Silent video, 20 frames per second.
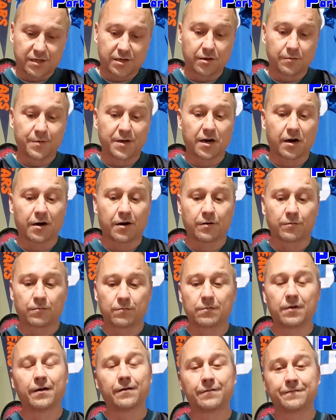QBR
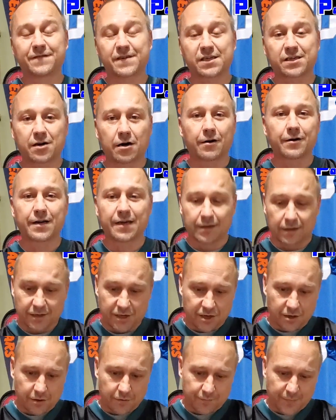of starting
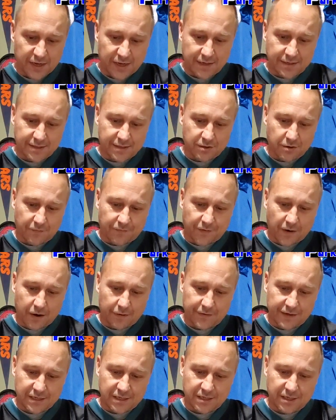QBs so far
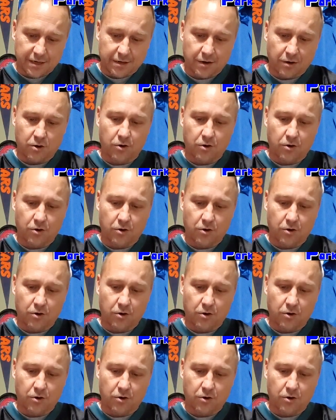this year,